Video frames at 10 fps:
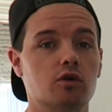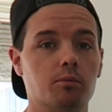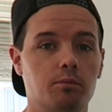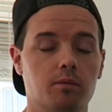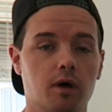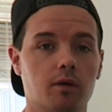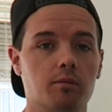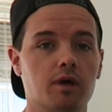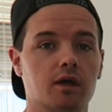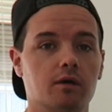You
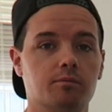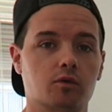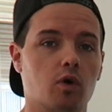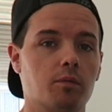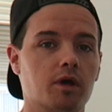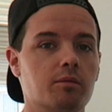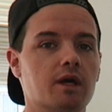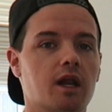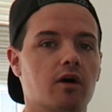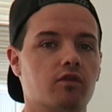can make quite a big
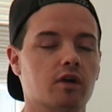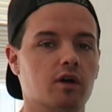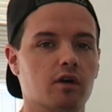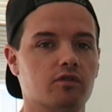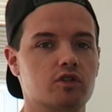meal out of it and kind of